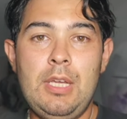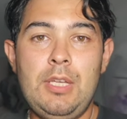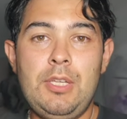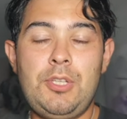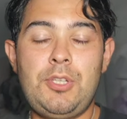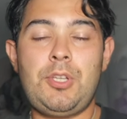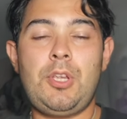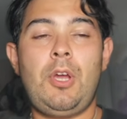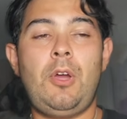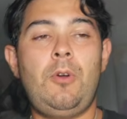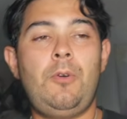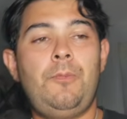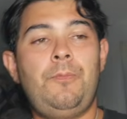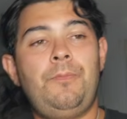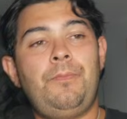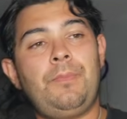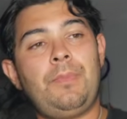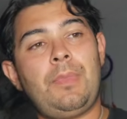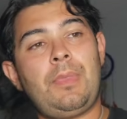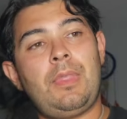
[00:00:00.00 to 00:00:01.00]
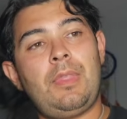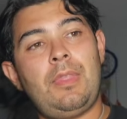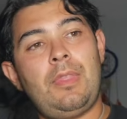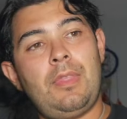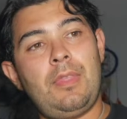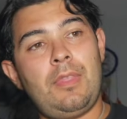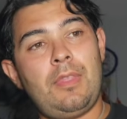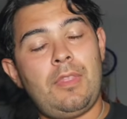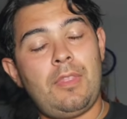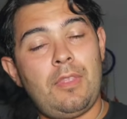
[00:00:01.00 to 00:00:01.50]
So
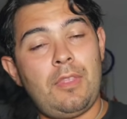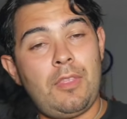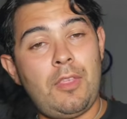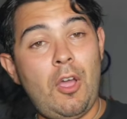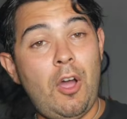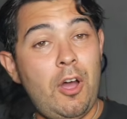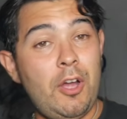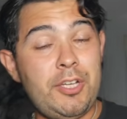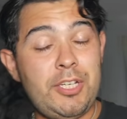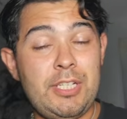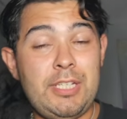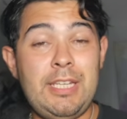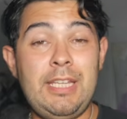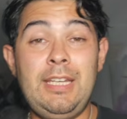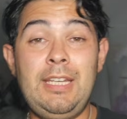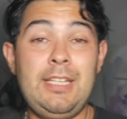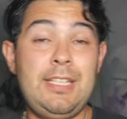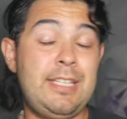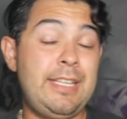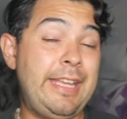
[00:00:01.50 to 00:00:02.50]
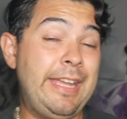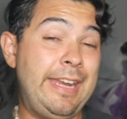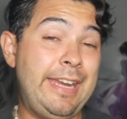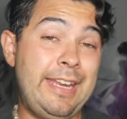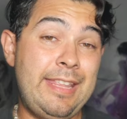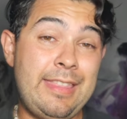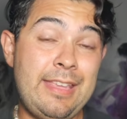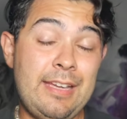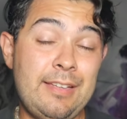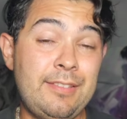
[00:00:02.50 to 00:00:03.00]
the Argentinians, to get
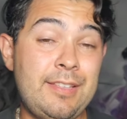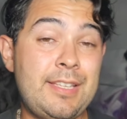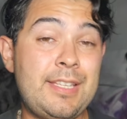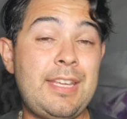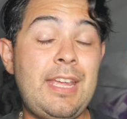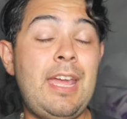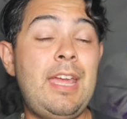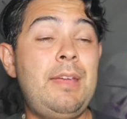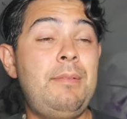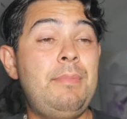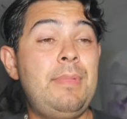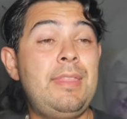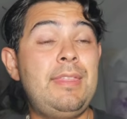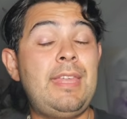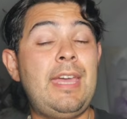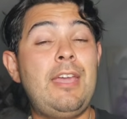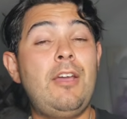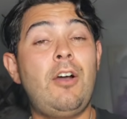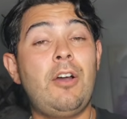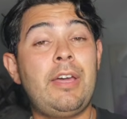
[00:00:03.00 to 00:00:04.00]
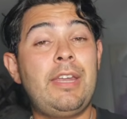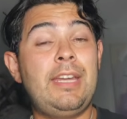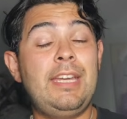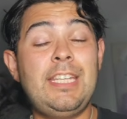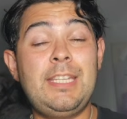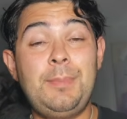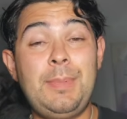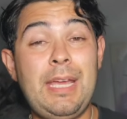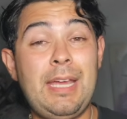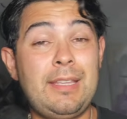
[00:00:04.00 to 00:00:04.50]
anything out of this game, they are going to
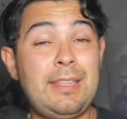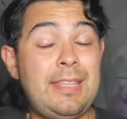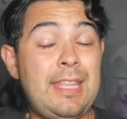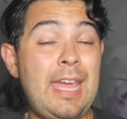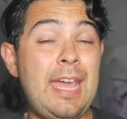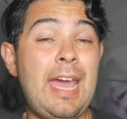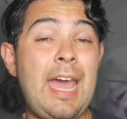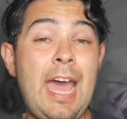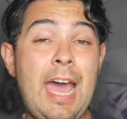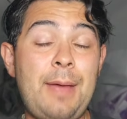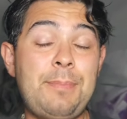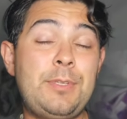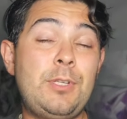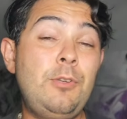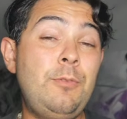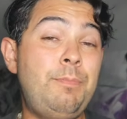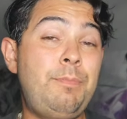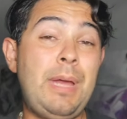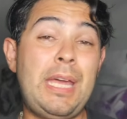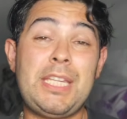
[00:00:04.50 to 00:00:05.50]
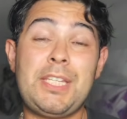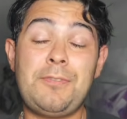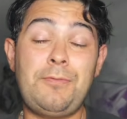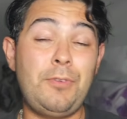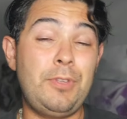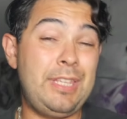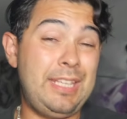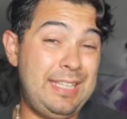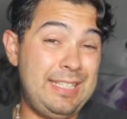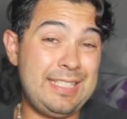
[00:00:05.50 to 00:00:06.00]
need to be at their absolute best
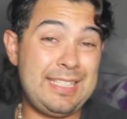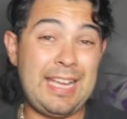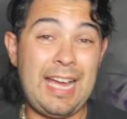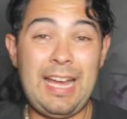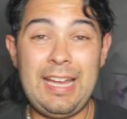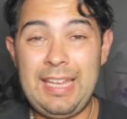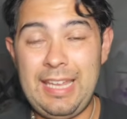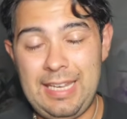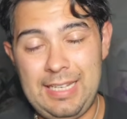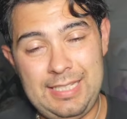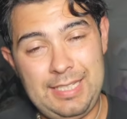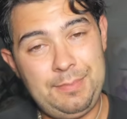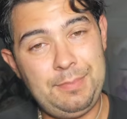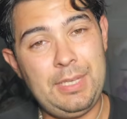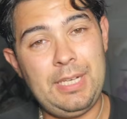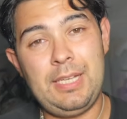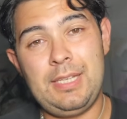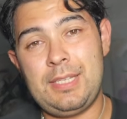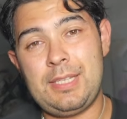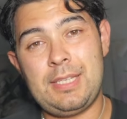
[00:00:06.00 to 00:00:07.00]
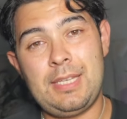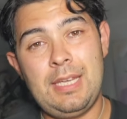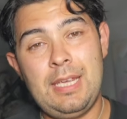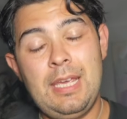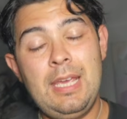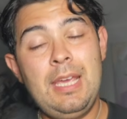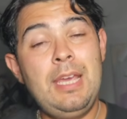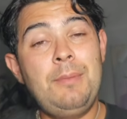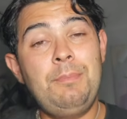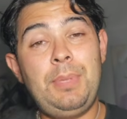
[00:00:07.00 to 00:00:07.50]
for the entire 80 minutes.
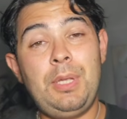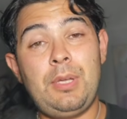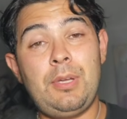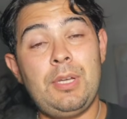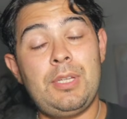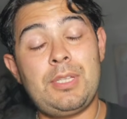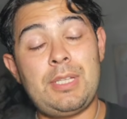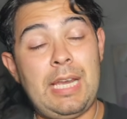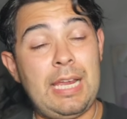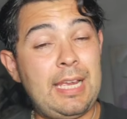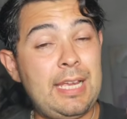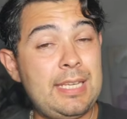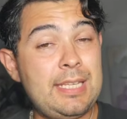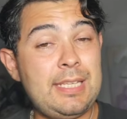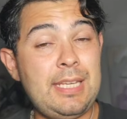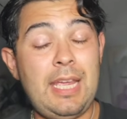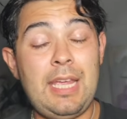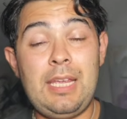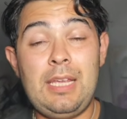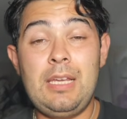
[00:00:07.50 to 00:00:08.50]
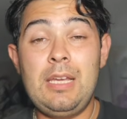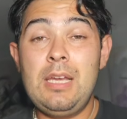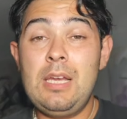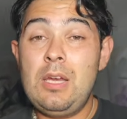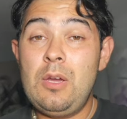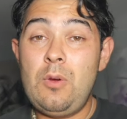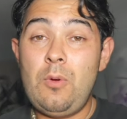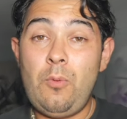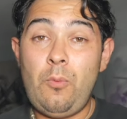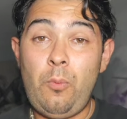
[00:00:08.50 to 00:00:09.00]
Because, like I say,
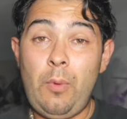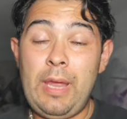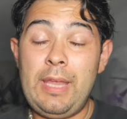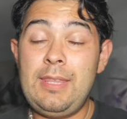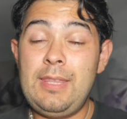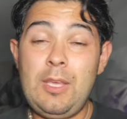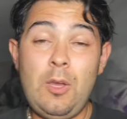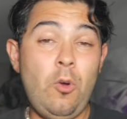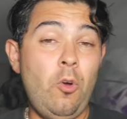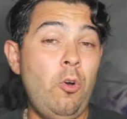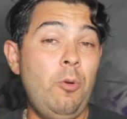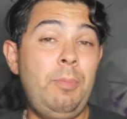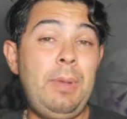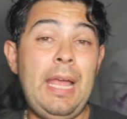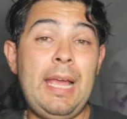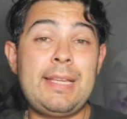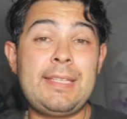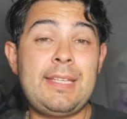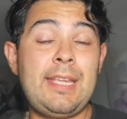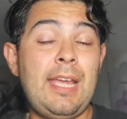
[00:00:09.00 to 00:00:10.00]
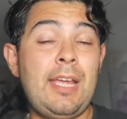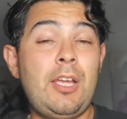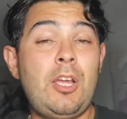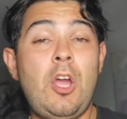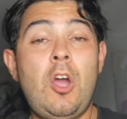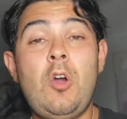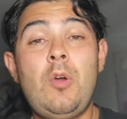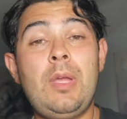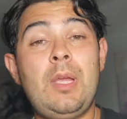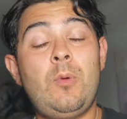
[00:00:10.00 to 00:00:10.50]
when the All Blacks get
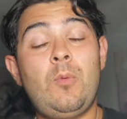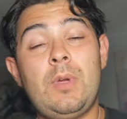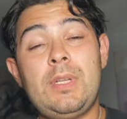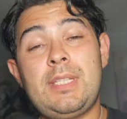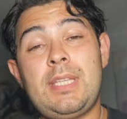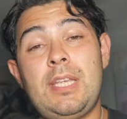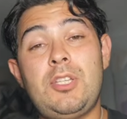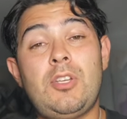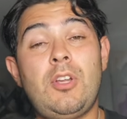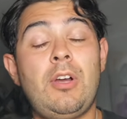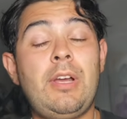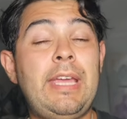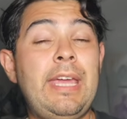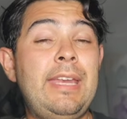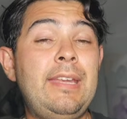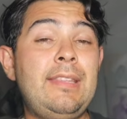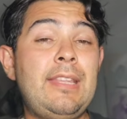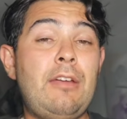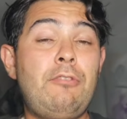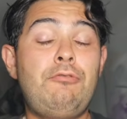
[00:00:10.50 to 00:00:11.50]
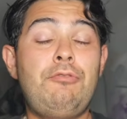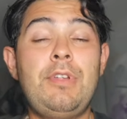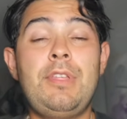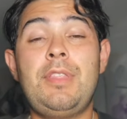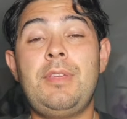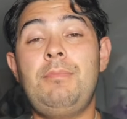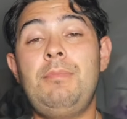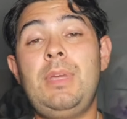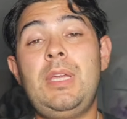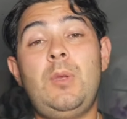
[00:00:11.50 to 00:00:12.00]
going, once they start getting that
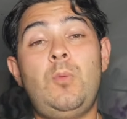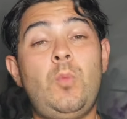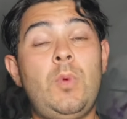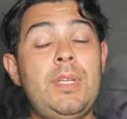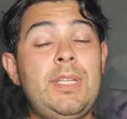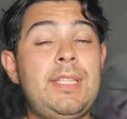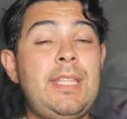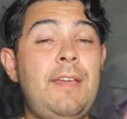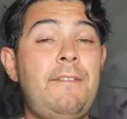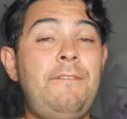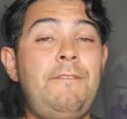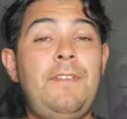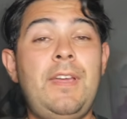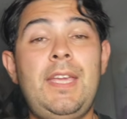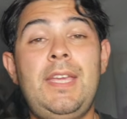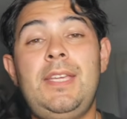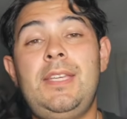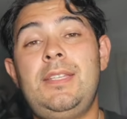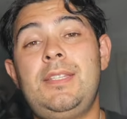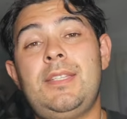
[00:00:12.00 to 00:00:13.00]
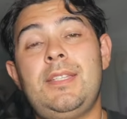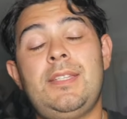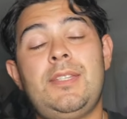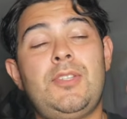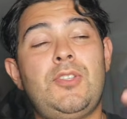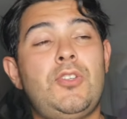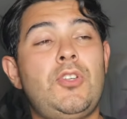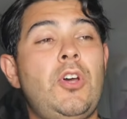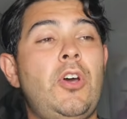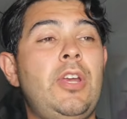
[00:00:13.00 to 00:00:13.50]
rhythm in, once their
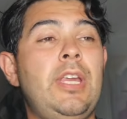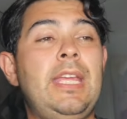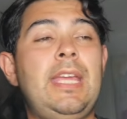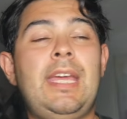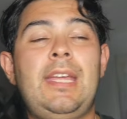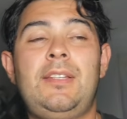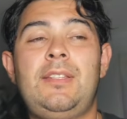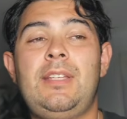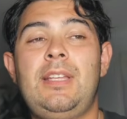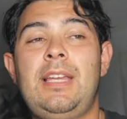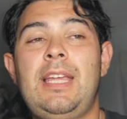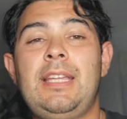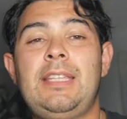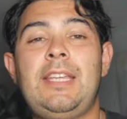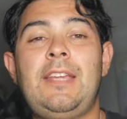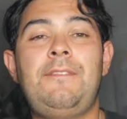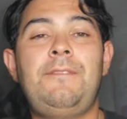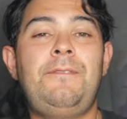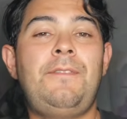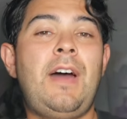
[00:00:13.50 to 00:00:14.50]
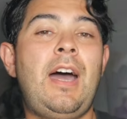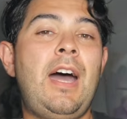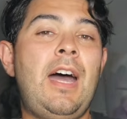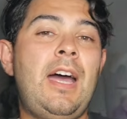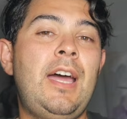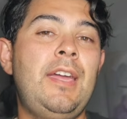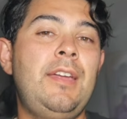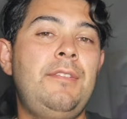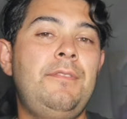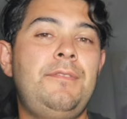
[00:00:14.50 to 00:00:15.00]
phases start to get to like that
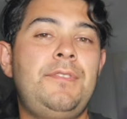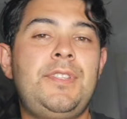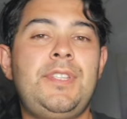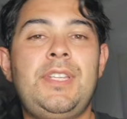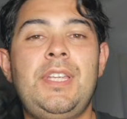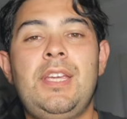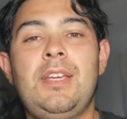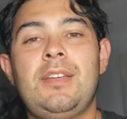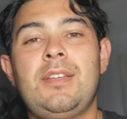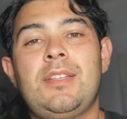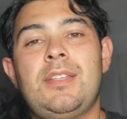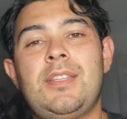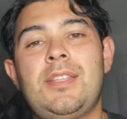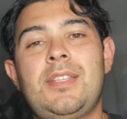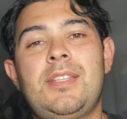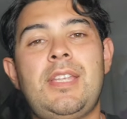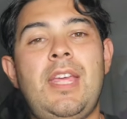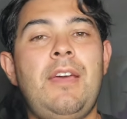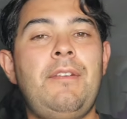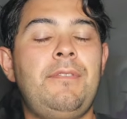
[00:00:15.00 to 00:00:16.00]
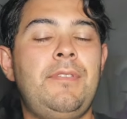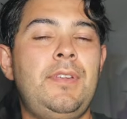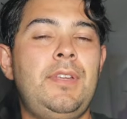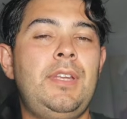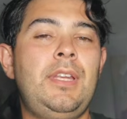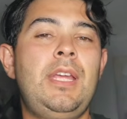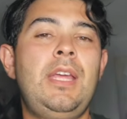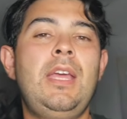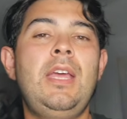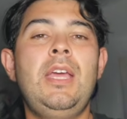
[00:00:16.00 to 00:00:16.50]
5, 6,
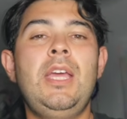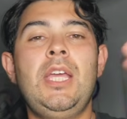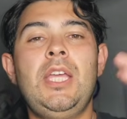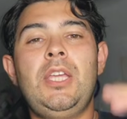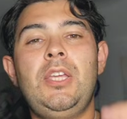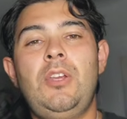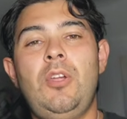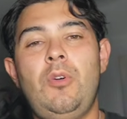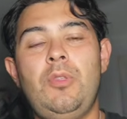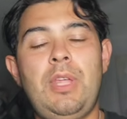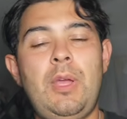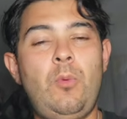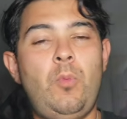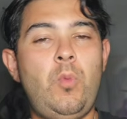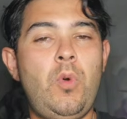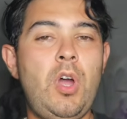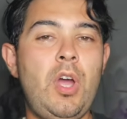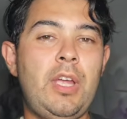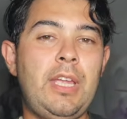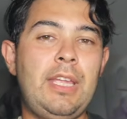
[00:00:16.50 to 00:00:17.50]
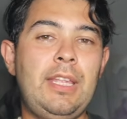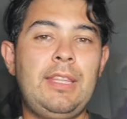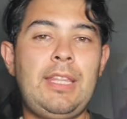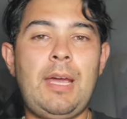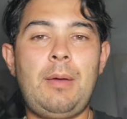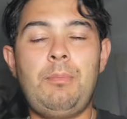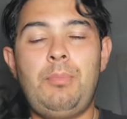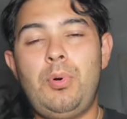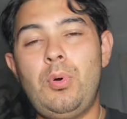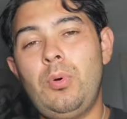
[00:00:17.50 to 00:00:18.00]
7, they're working
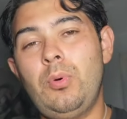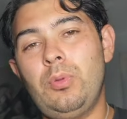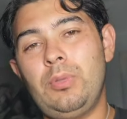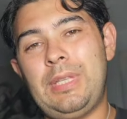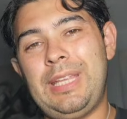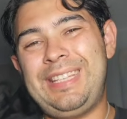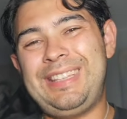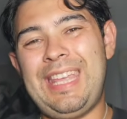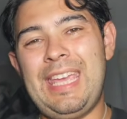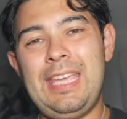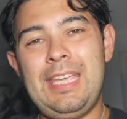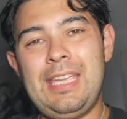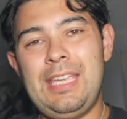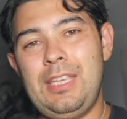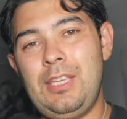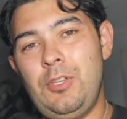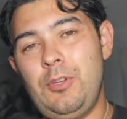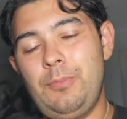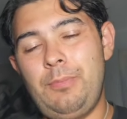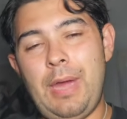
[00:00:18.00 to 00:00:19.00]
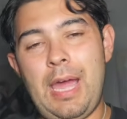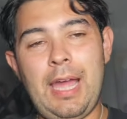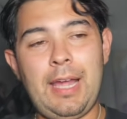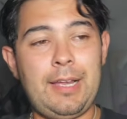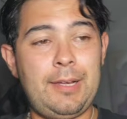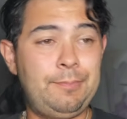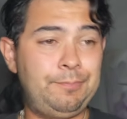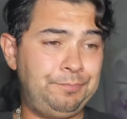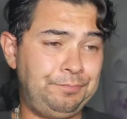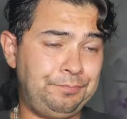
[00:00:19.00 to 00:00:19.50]
that ball, they're taking you back.